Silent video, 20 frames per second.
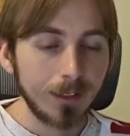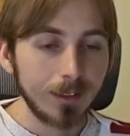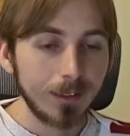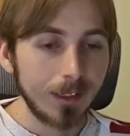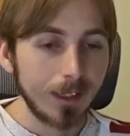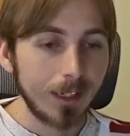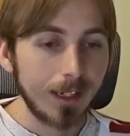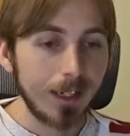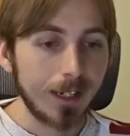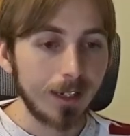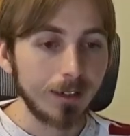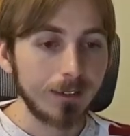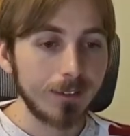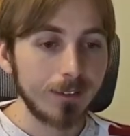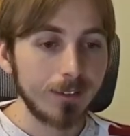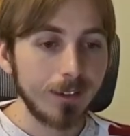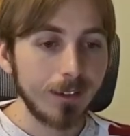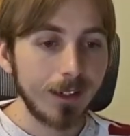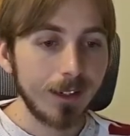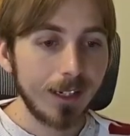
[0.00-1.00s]
Now
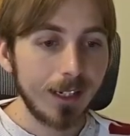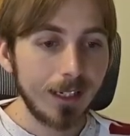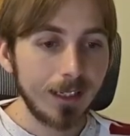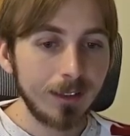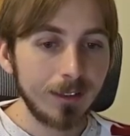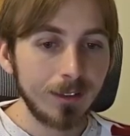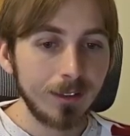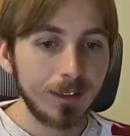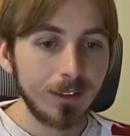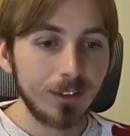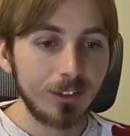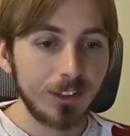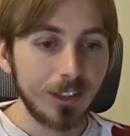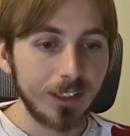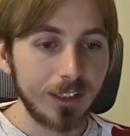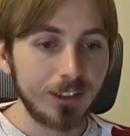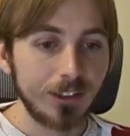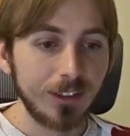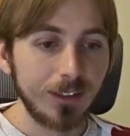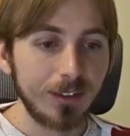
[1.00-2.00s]
outside,
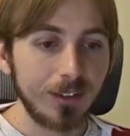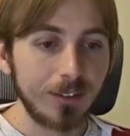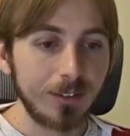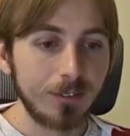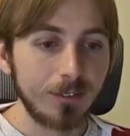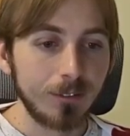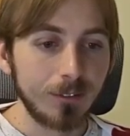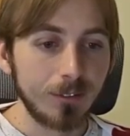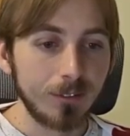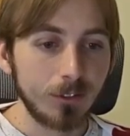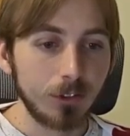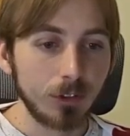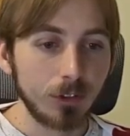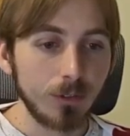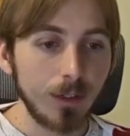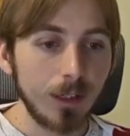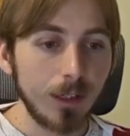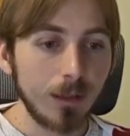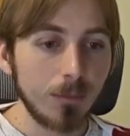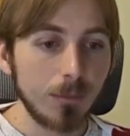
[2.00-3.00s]
changing the
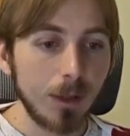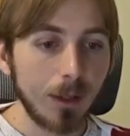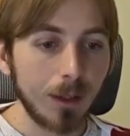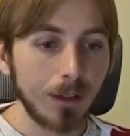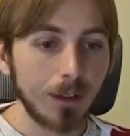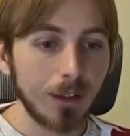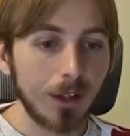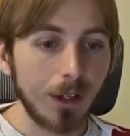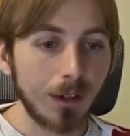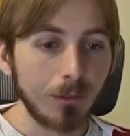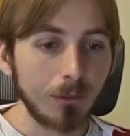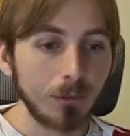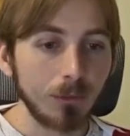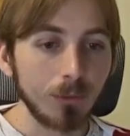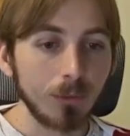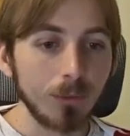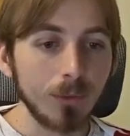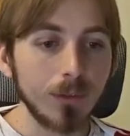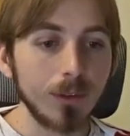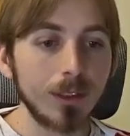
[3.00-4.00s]
trim. I
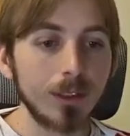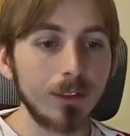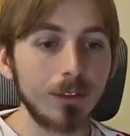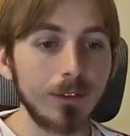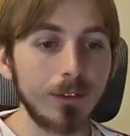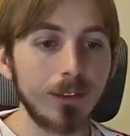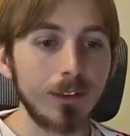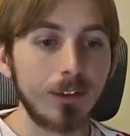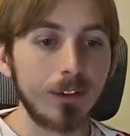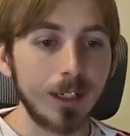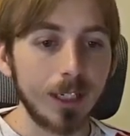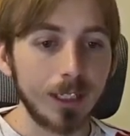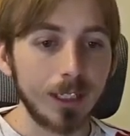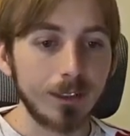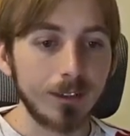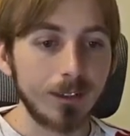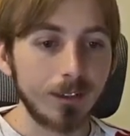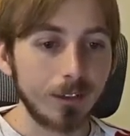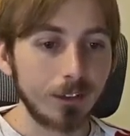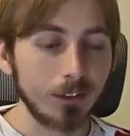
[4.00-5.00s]
really
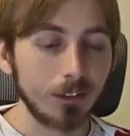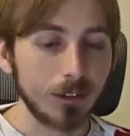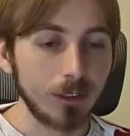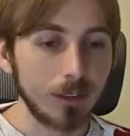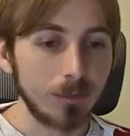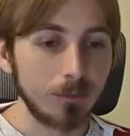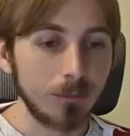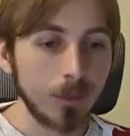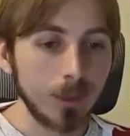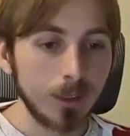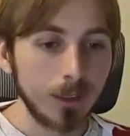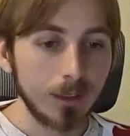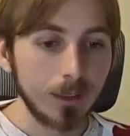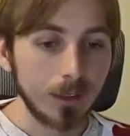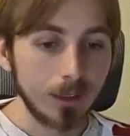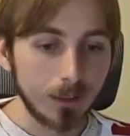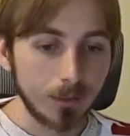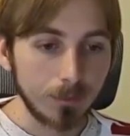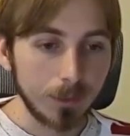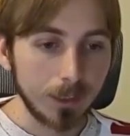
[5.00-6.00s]
like this trim
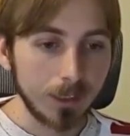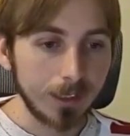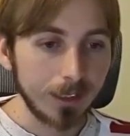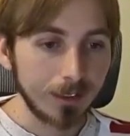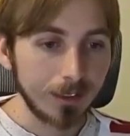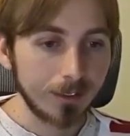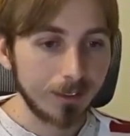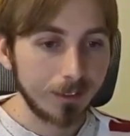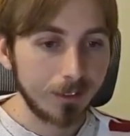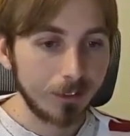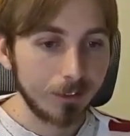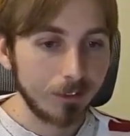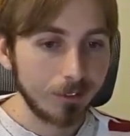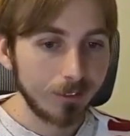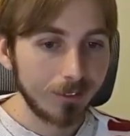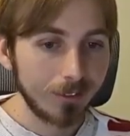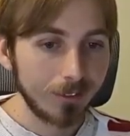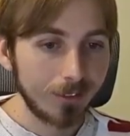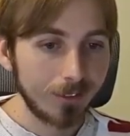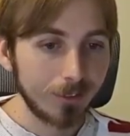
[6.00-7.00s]
in cats and
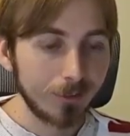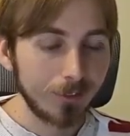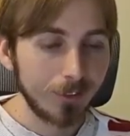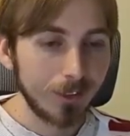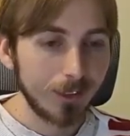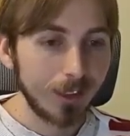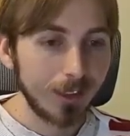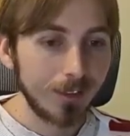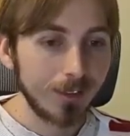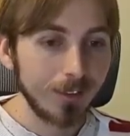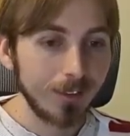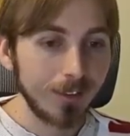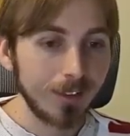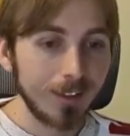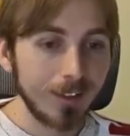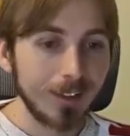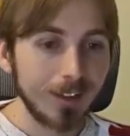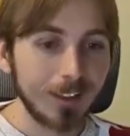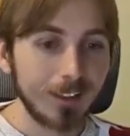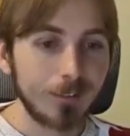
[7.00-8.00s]
dogs that I found,
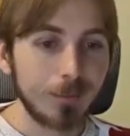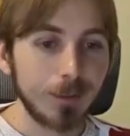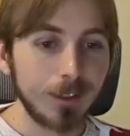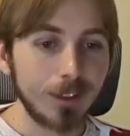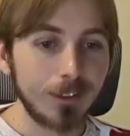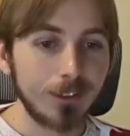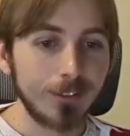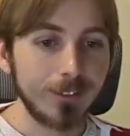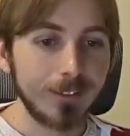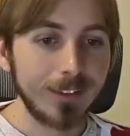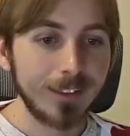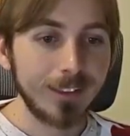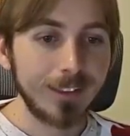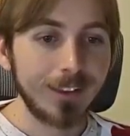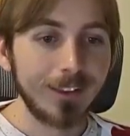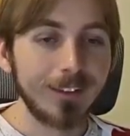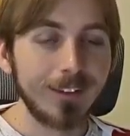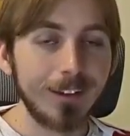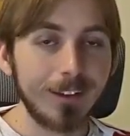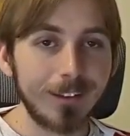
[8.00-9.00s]
especially
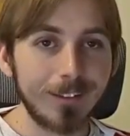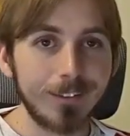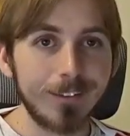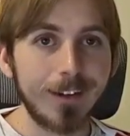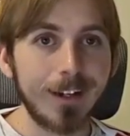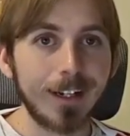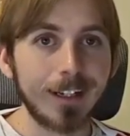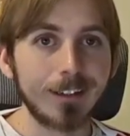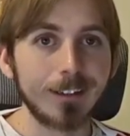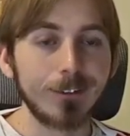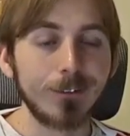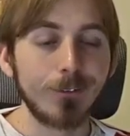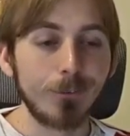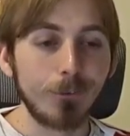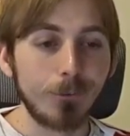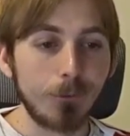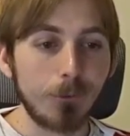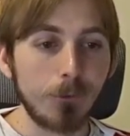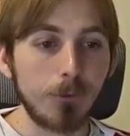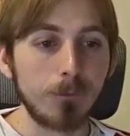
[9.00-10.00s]
in this like
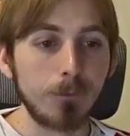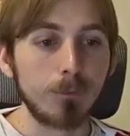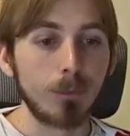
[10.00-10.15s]
all